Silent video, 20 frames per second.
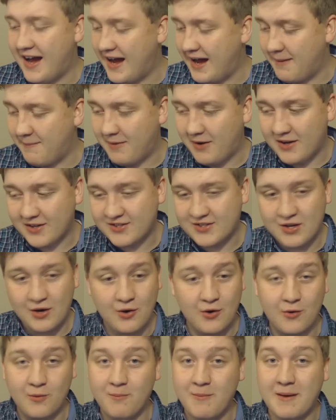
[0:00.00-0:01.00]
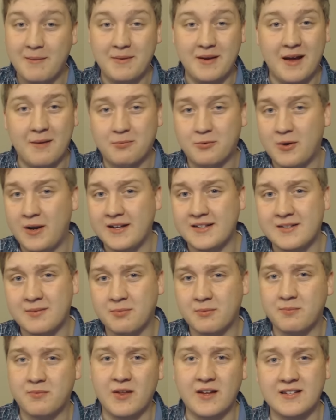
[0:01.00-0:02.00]
Also, maybe upgrade
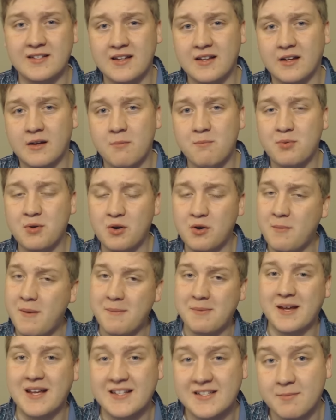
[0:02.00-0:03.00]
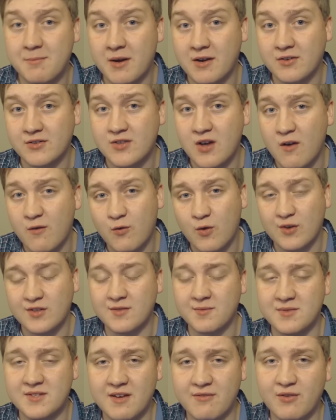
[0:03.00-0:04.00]
some things in the computer, maybe get some better software,
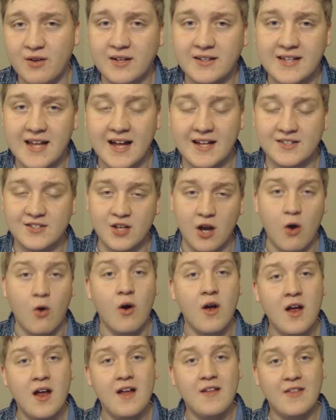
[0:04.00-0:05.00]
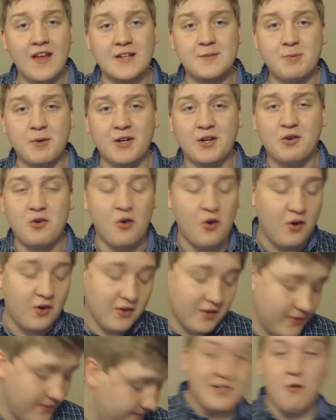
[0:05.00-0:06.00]
some stuff like that. So that's pretty
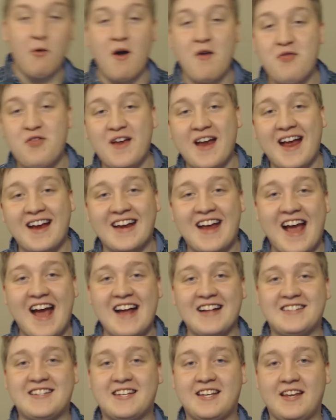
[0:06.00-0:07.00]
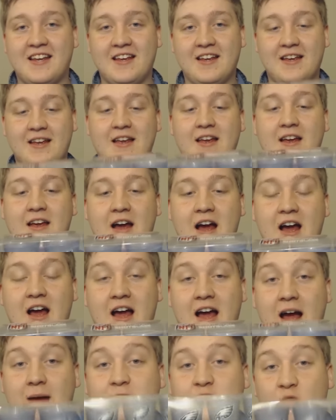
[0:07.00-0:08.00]
cool. So one thing I got,
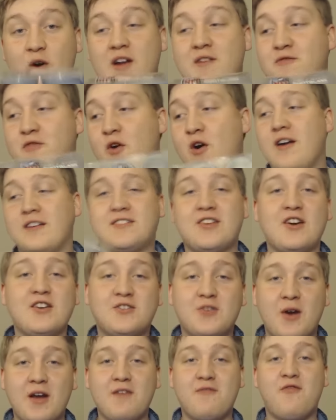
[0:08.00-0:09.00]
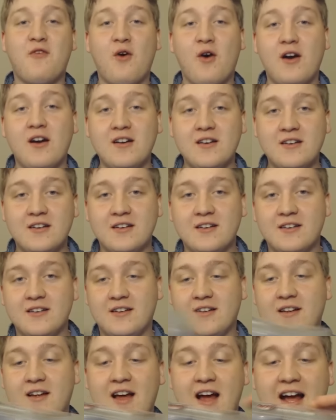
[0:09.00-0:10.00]
I'm 24, I turned 24.
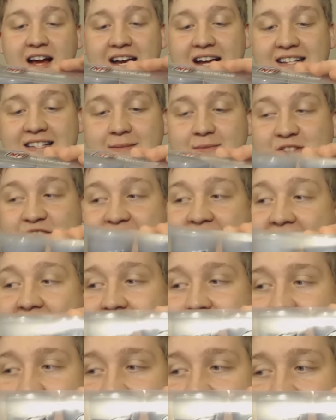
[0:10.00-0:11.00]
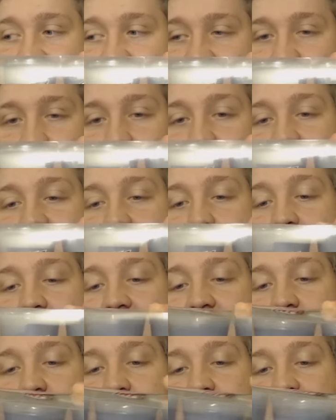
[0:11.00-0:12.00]
I got some shot glasses with some
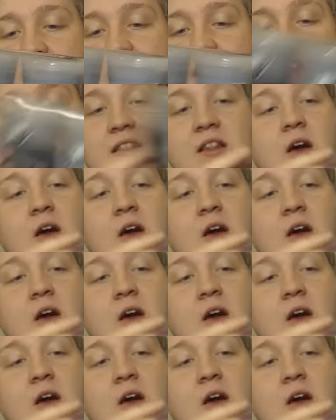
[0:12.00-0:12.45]
Eagles